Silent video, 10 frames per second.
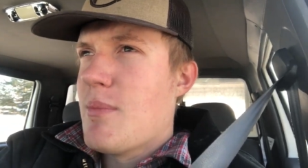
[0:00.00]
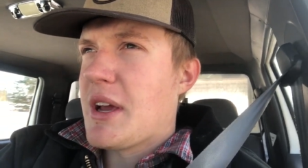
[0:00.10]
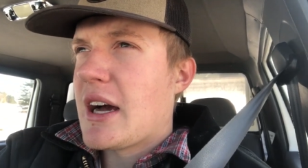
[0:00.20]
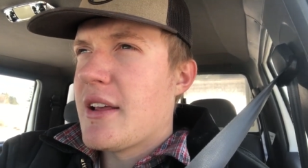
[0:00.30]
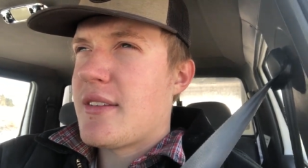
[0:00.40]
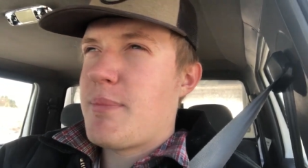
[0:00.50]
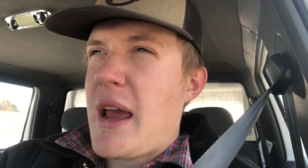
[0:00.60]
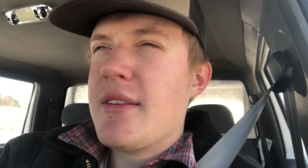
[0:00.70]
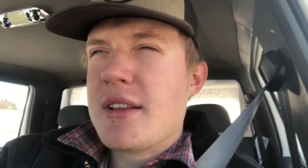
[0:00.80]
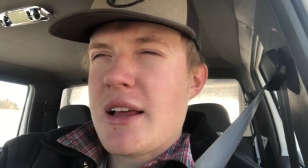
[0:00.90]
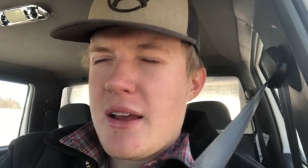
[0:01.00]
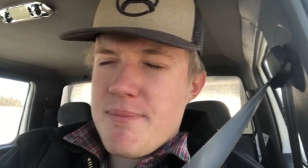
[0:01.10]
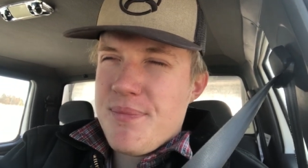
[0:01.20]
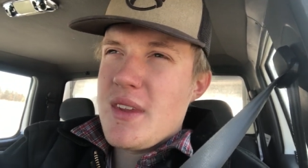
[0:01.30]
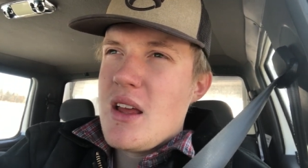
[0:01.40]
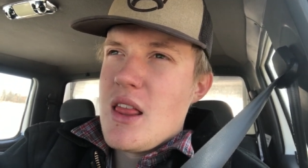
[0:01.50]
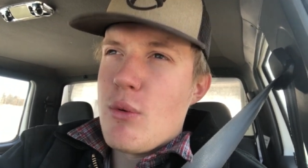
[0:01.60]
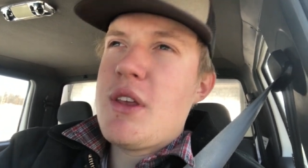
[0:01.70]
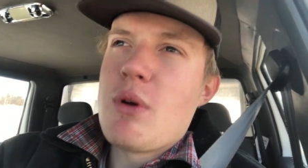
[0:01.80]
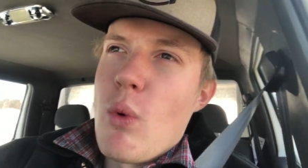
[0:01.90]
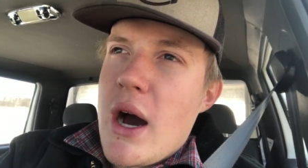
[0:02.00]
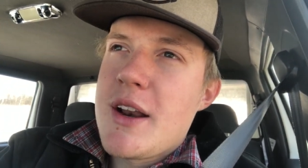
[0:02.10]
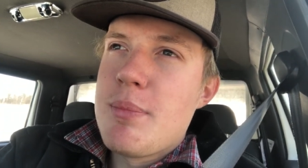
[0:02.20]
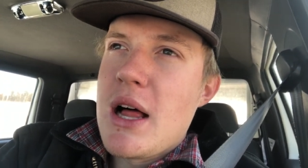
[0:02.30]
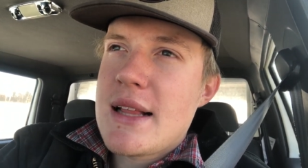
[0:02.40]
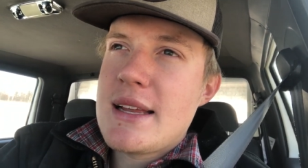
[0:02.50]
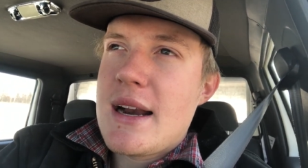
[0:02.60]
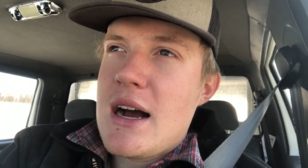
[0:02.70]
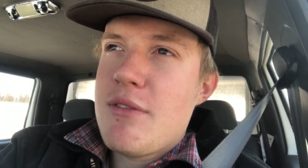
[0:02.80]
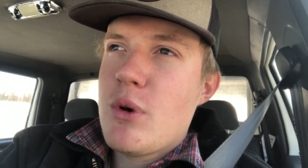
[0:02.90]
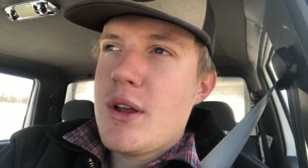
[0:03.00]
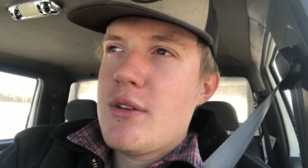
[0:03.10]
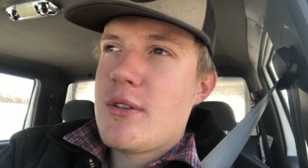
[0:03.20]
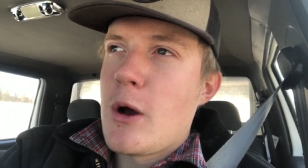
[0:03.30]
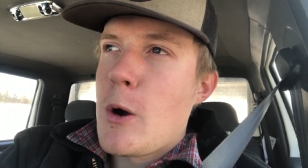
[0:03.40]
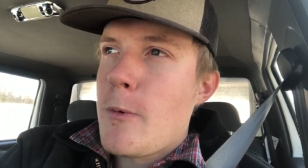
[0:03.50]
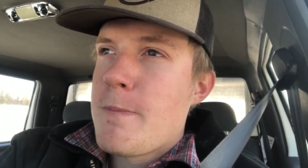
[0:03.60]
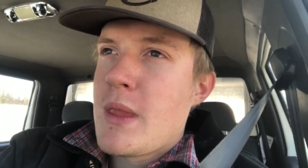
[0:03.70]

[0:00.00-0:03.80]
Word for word: because basically the reason why to block that off was so